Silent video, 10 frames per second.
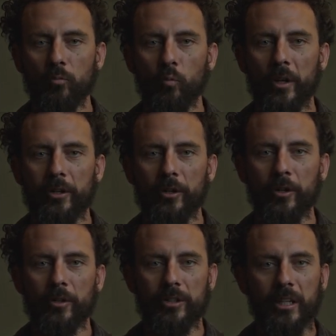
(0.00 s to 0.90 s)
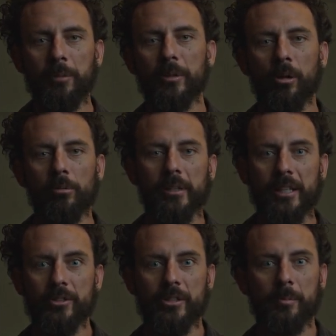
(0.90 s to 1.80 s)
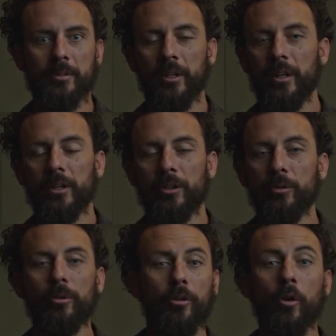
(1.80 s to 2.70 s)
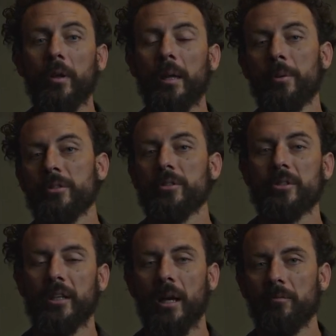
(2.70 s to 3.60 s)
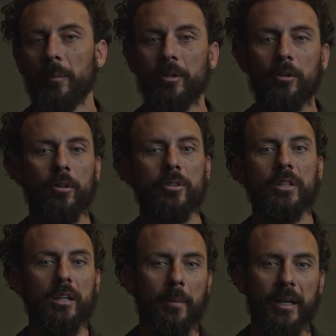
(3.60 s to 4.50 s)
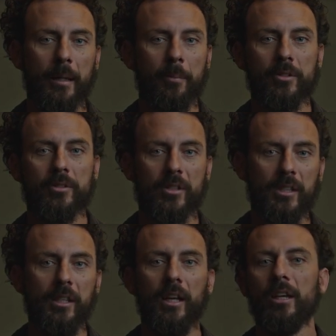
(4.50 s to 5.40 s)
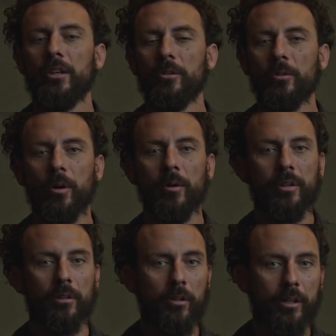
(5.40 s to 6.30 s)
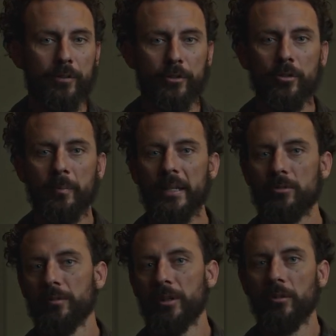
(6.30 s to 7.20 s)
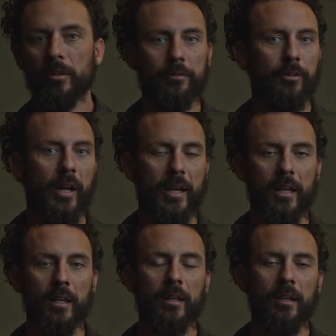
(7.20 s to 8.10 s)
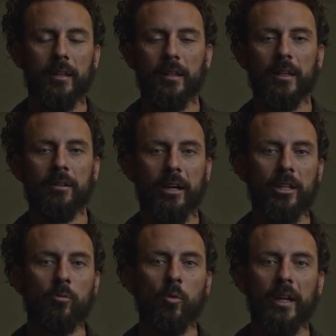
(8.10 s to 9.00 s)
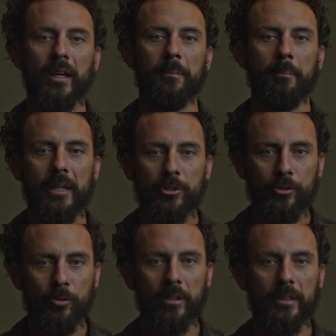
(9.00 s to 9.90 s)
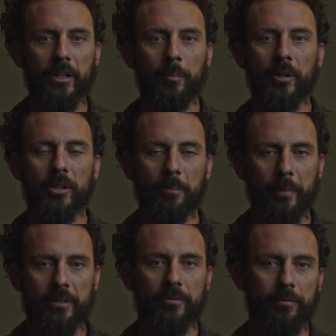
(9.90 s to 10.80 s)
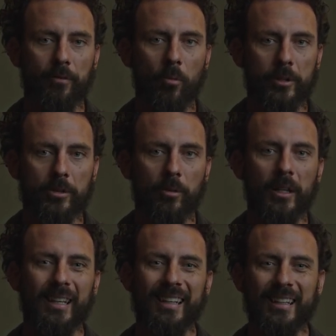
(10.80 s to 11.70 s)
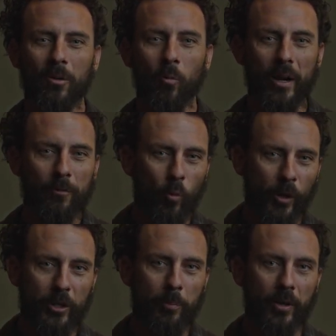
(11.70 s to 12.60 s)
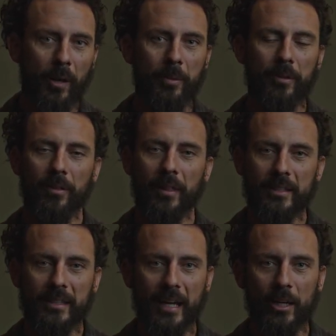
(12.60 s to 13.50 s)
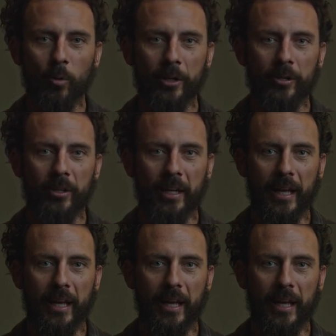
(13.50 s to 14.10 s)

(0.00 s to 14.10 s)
when you're dealing with cold relationships, you don't know where that person is going to come from. You don't know the state of mind that person's in. You don't know if they're looking for toothpaste or if they're looking for Nike, uh, right? You want to make sure that you're putting your best foot forward. So, whatever work you put up, that's the kind of work you're going to